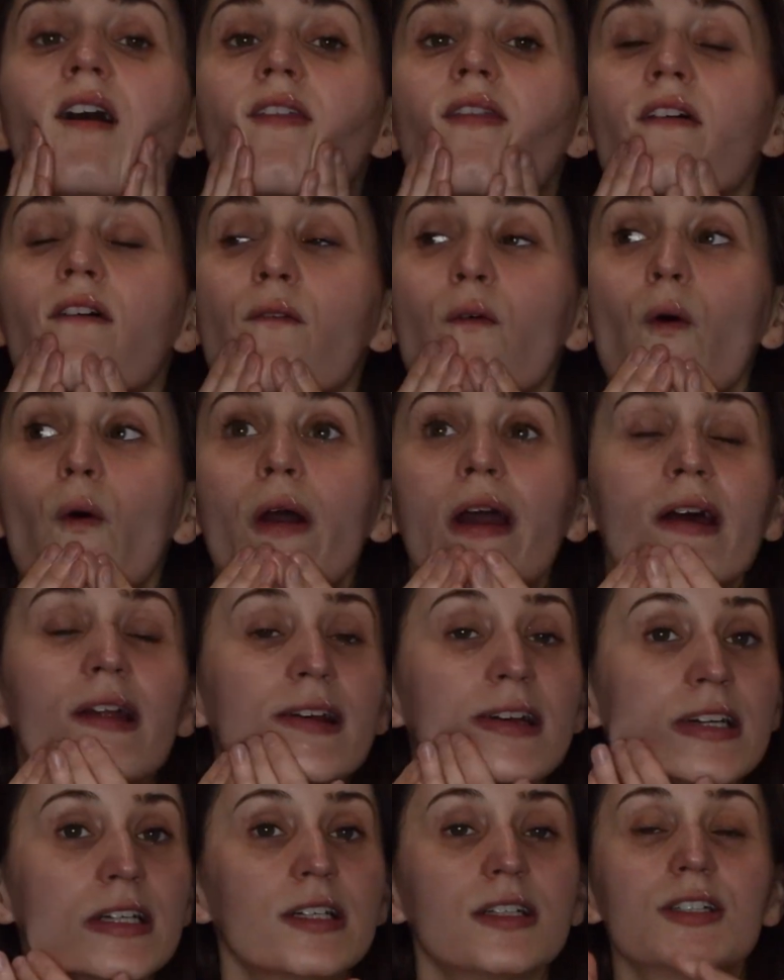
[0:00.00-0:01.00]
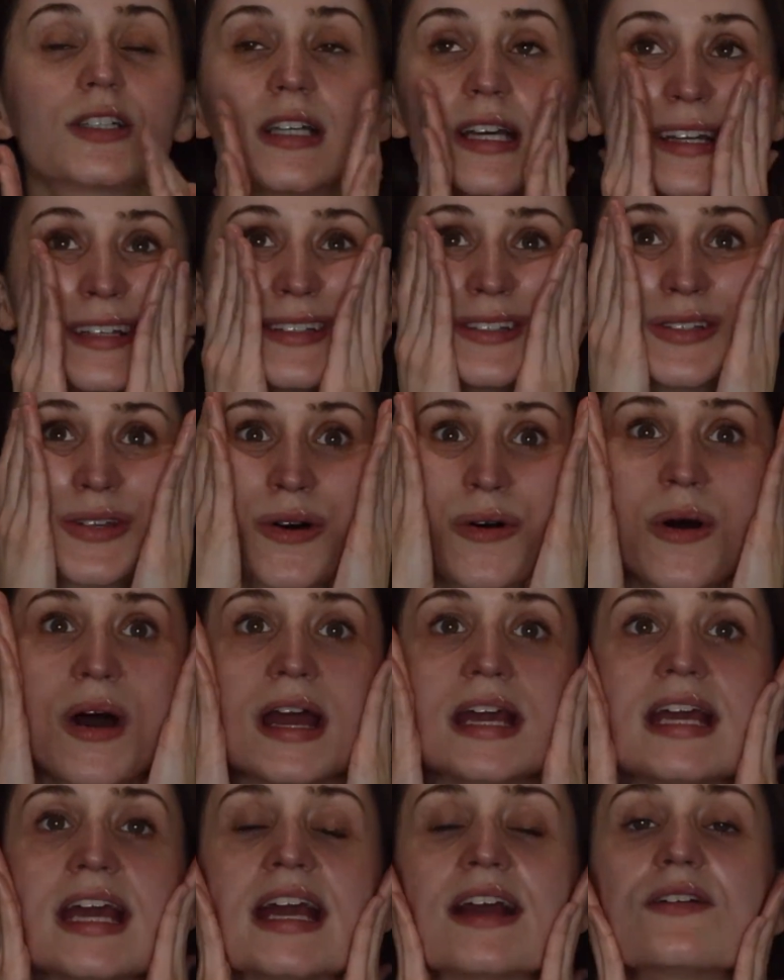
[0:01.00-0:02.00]
than oilier skin, so
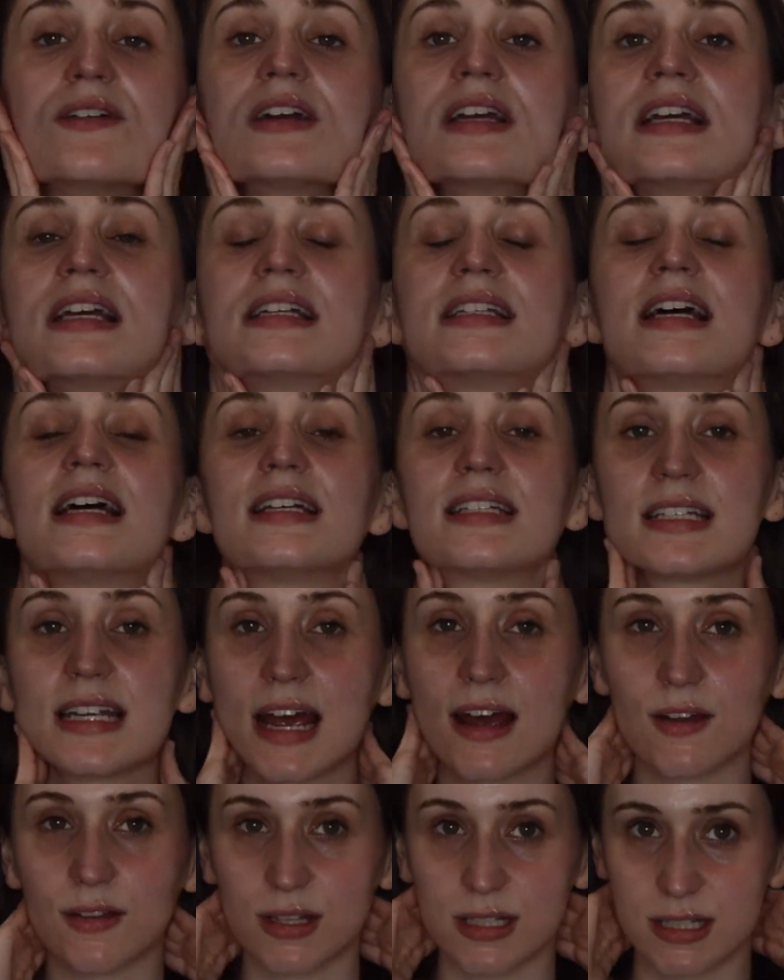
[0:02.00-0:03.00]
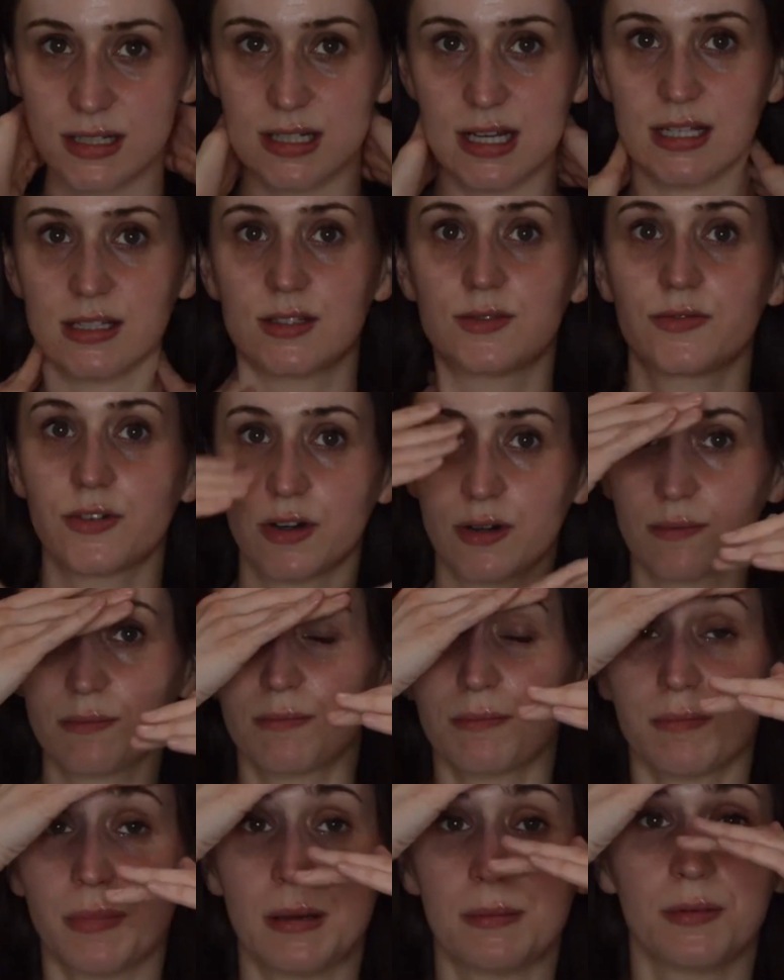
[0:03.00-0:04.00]
I can't really attest to how this does for
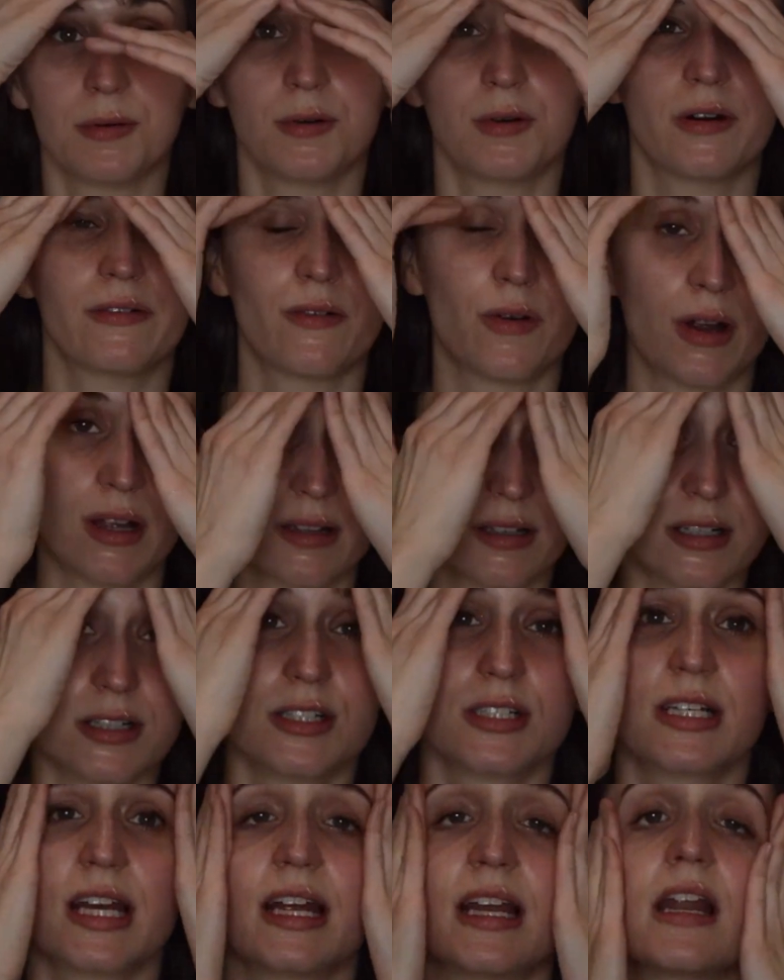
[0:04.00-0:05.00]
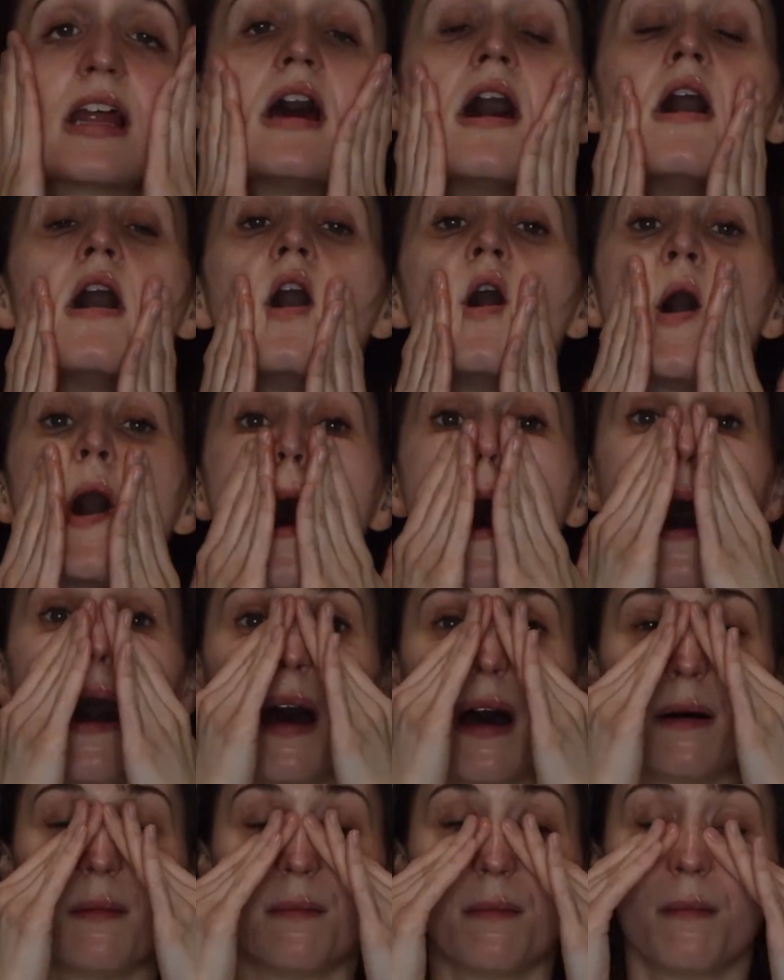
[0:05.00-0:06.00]
people who have oilier skin.
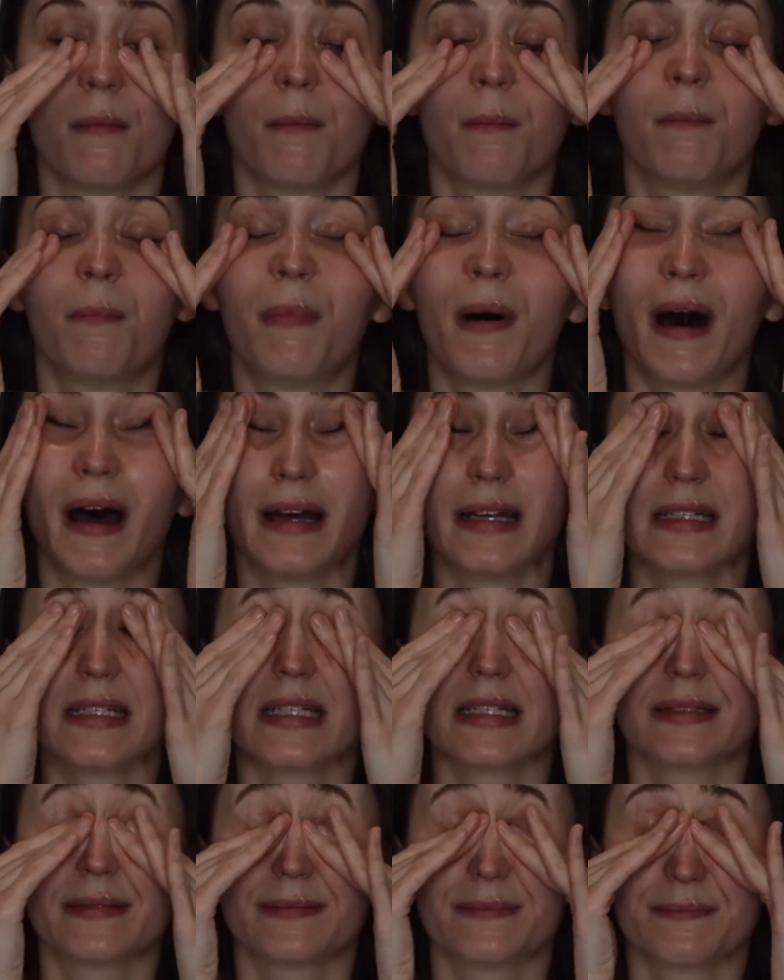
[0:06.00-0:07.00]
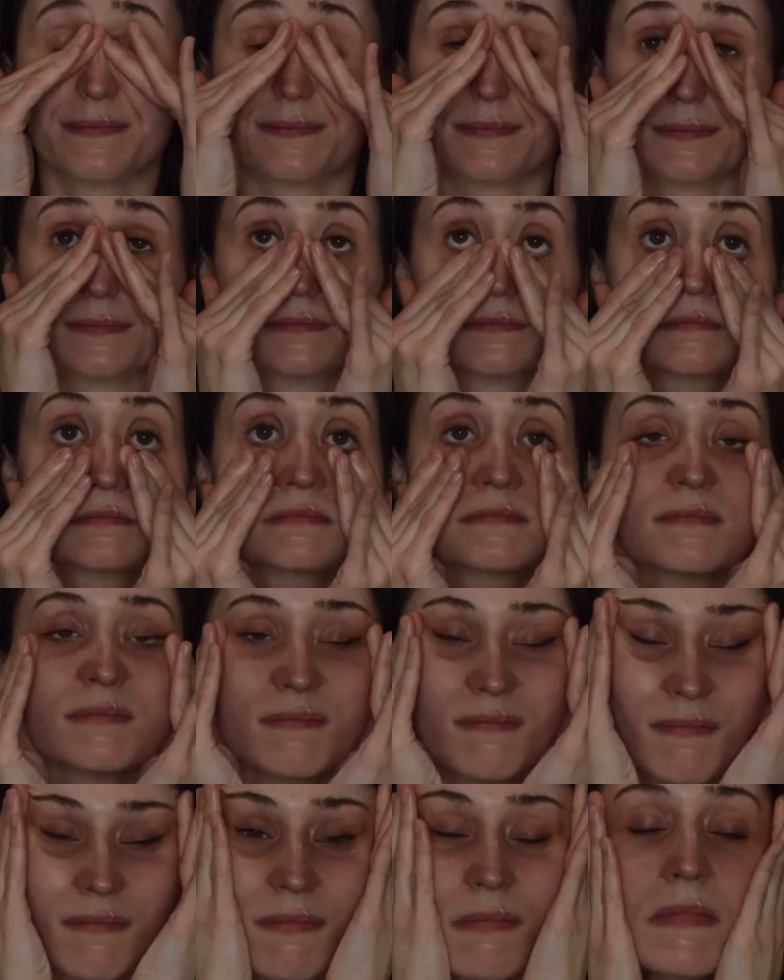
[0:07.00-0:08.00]
But
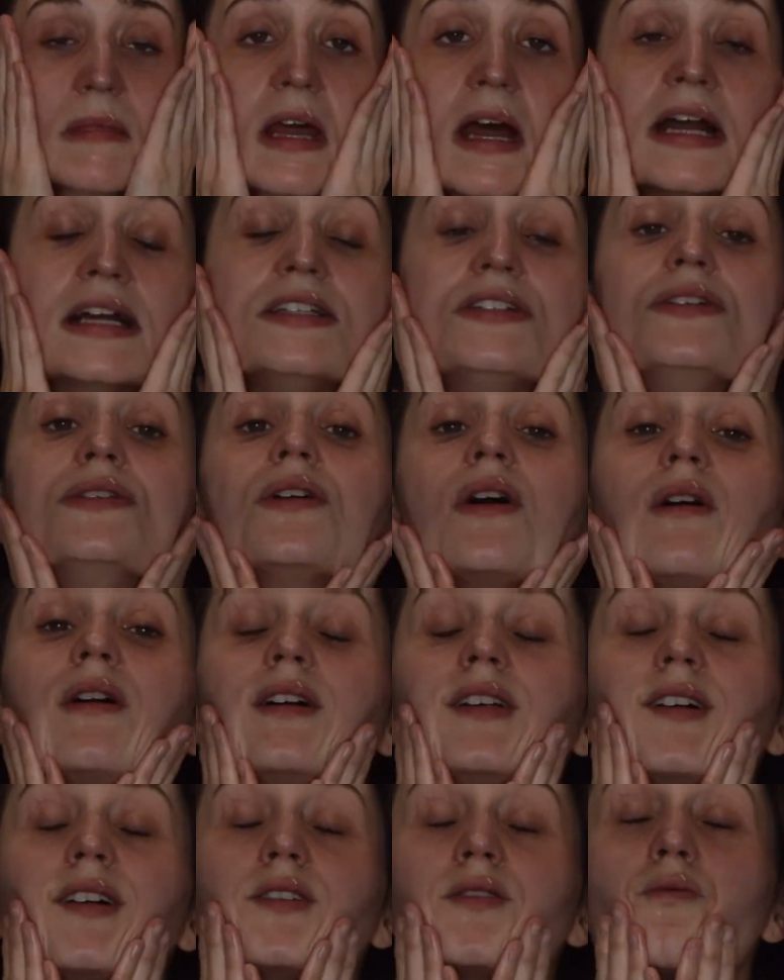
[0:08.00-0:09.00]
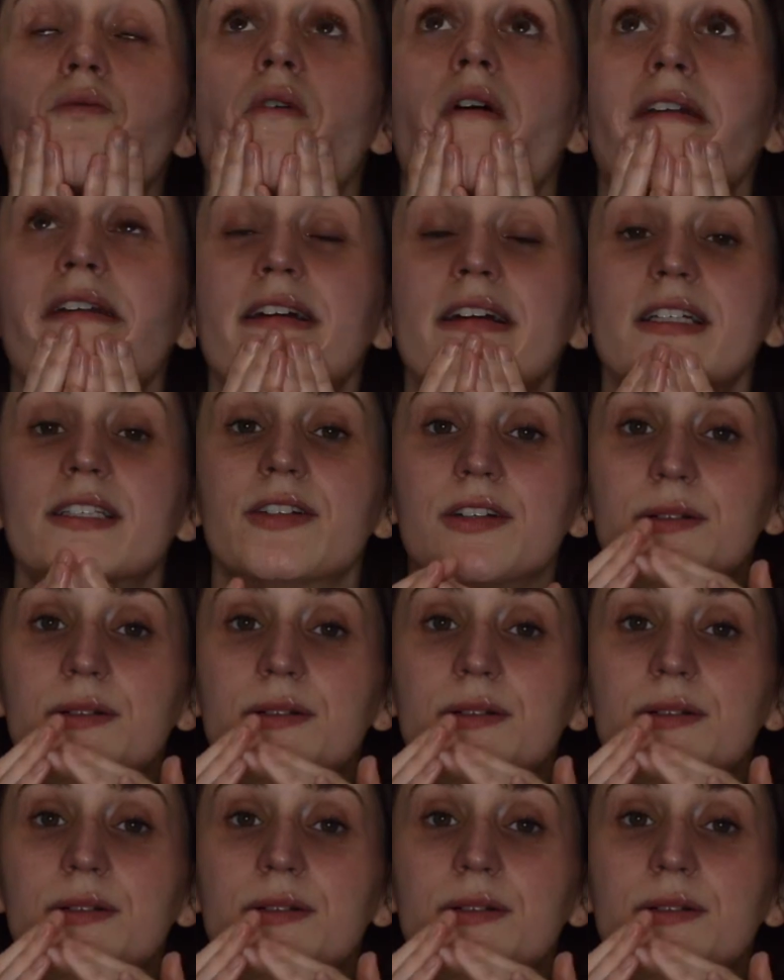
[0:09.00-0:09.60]
I do know it does wonders